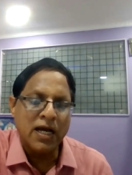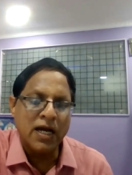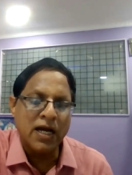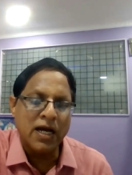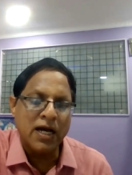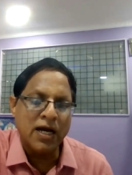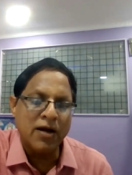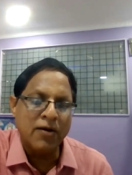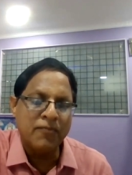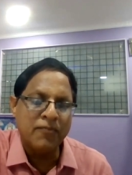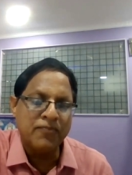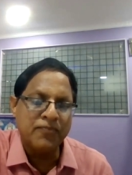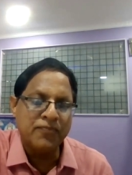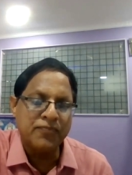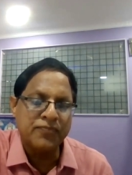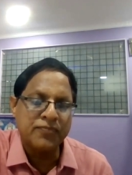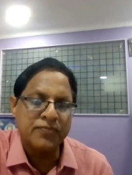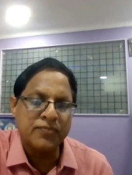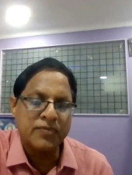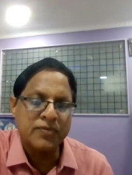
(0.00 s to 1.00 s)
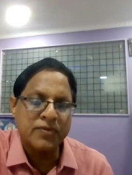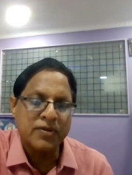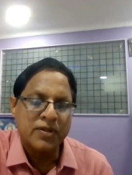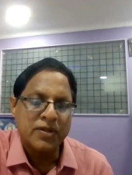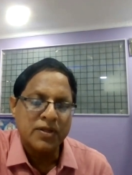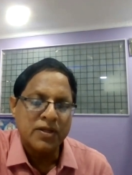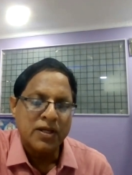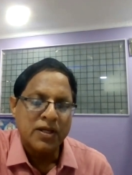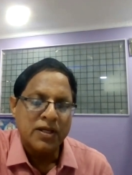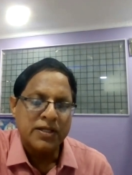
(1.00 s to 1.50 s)
Um,
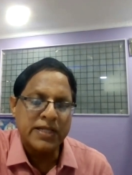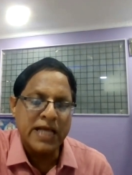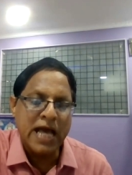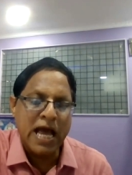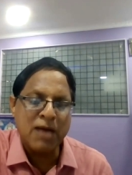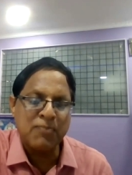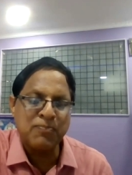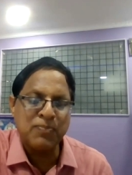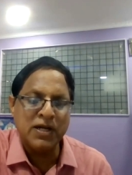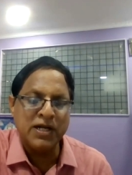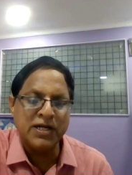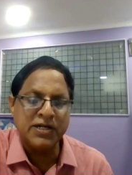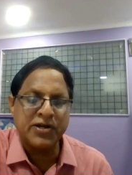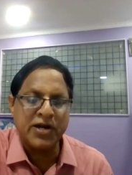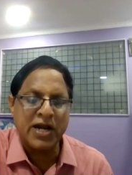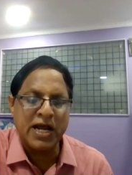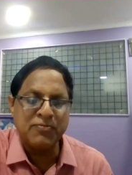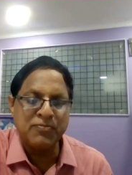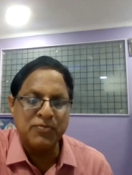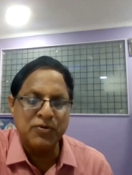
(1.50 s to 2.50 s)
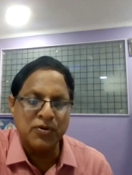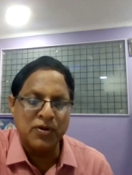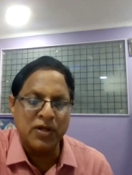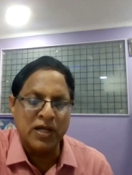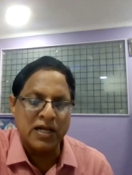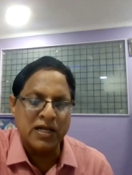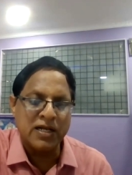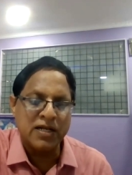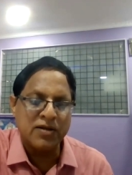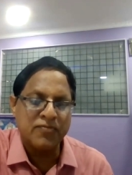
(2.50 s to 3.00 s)
the appellate
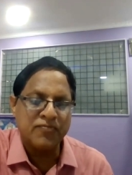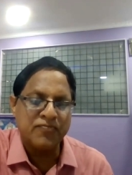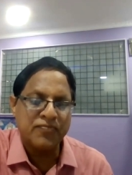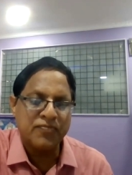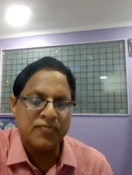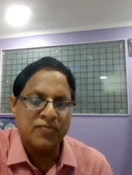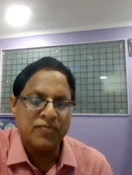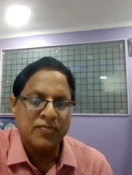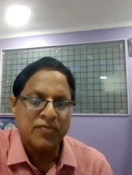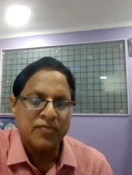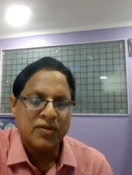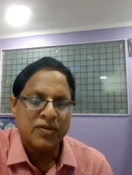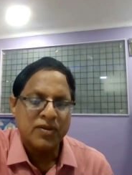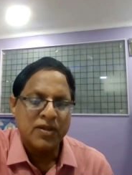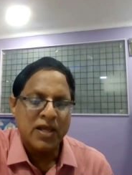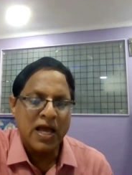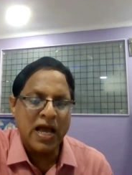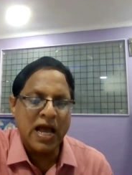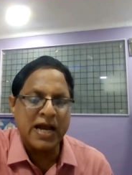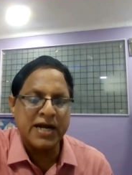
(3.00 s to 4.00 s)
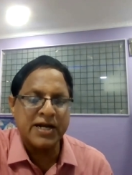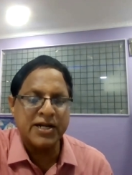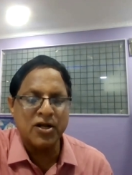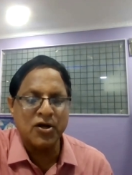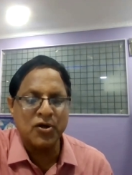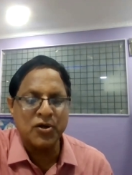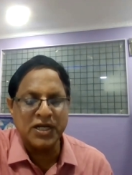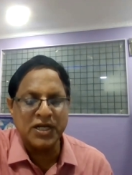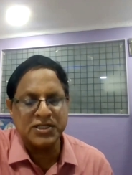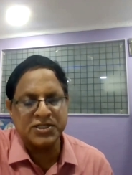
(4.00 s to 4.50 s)
tribunal had an
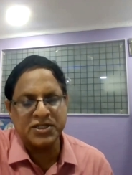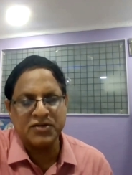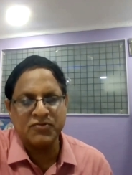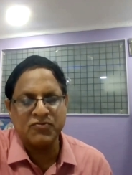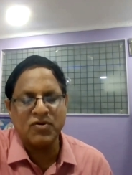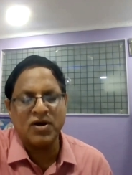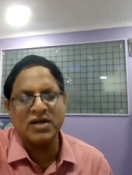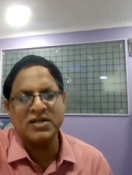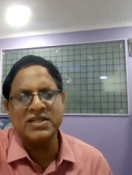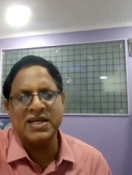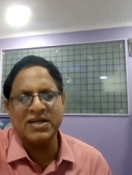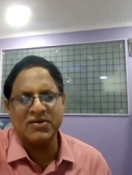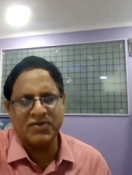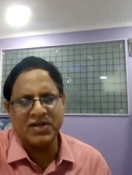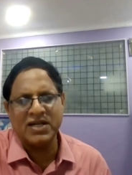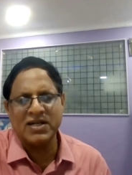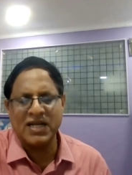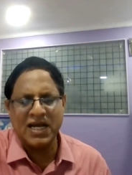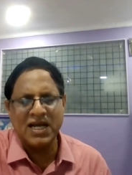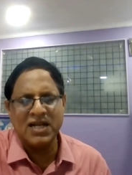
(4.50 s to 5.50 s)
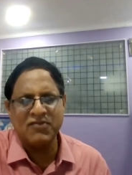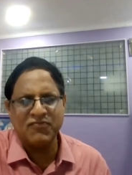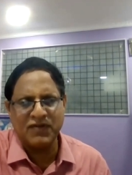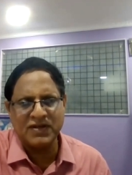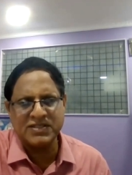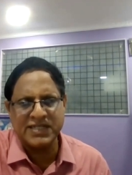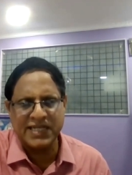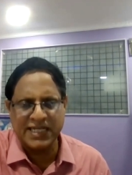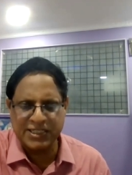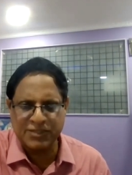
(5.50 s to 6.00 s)
occasion. What they have done, I'll
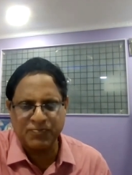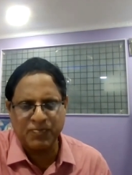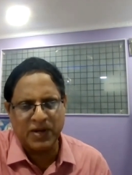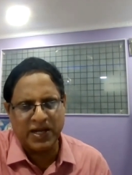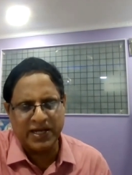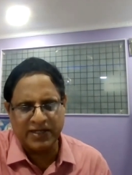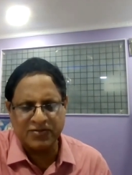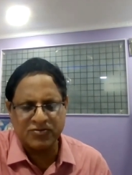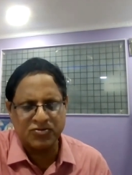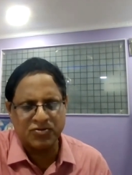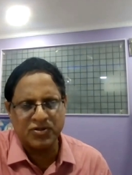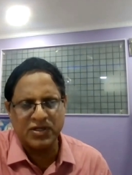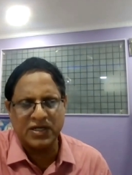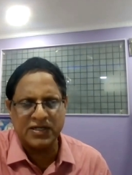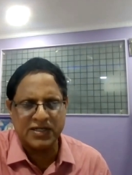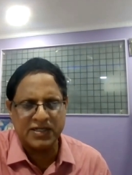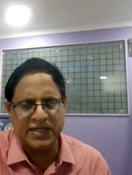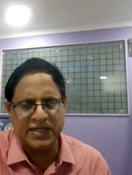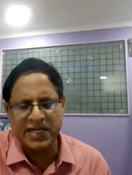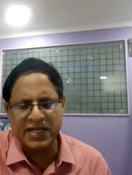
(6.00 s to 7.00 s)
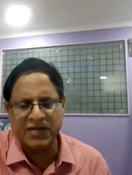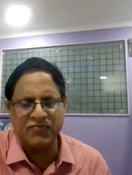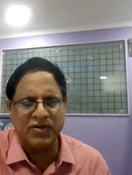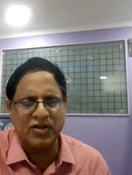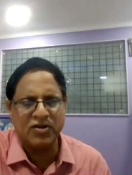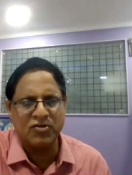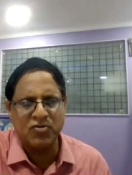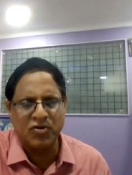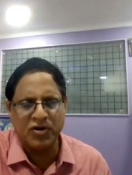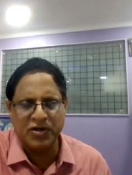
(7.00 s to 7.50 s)
first explain so that then
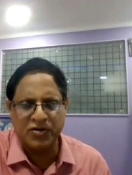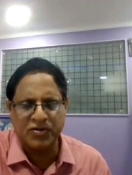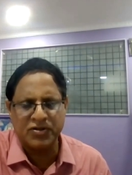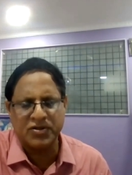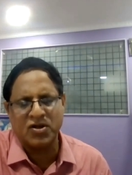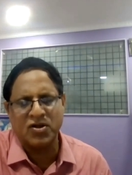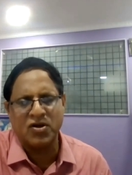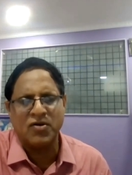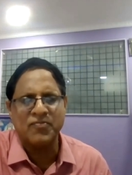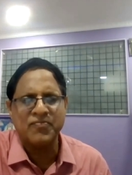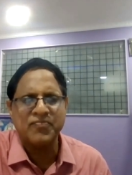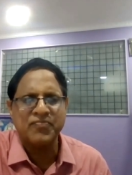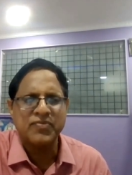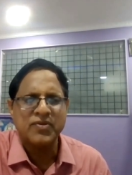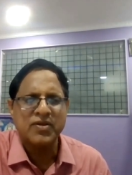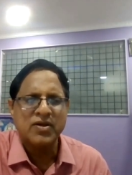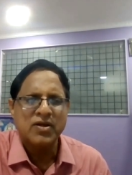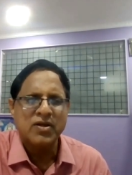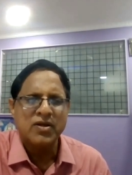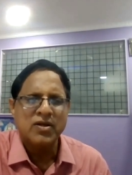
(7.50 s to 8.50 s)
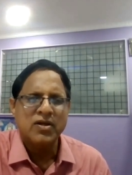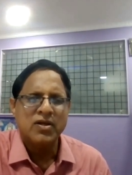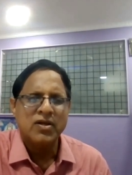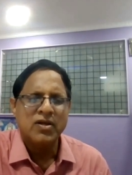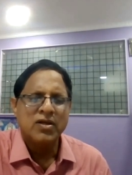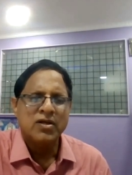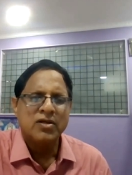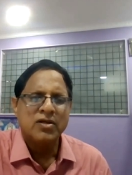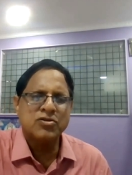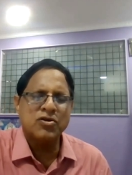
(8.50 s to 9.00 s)
we'll go into the law.
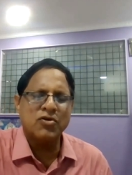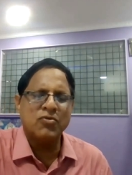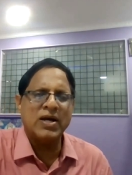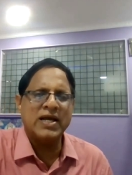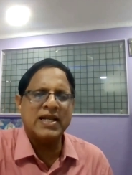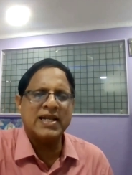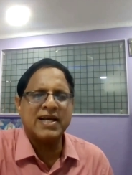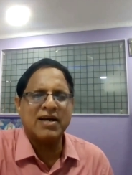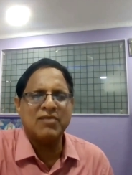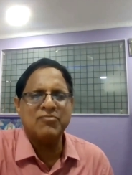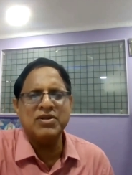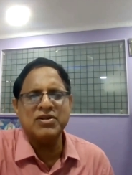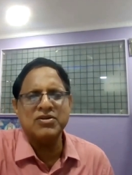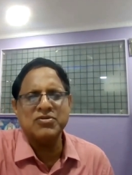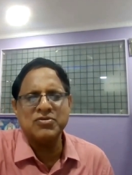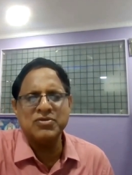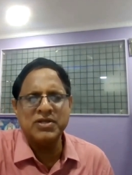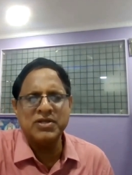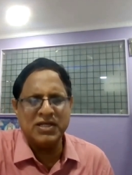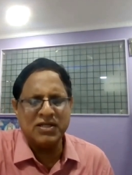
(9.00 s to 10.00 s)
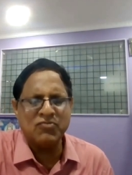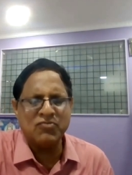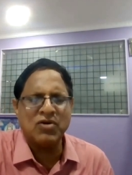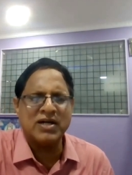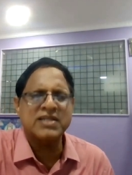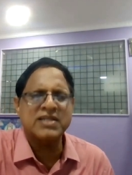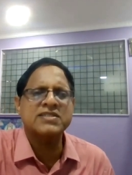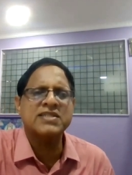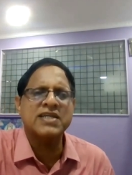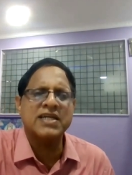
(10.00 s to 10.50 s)
So while coming to the,
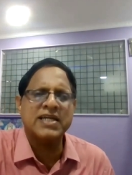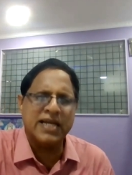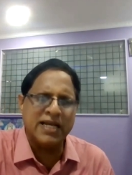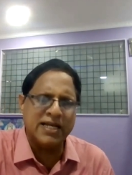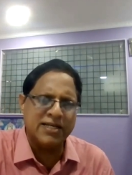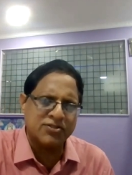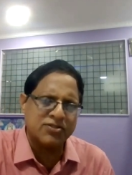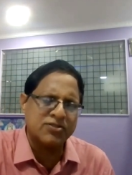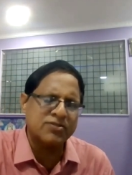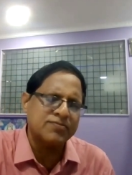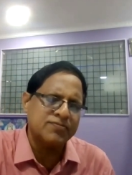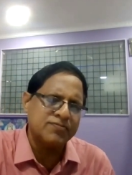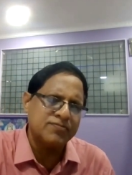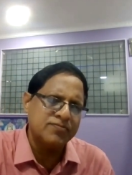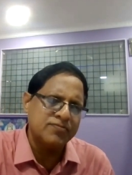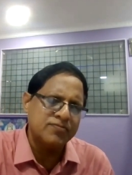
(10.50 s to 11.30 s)
what is the case?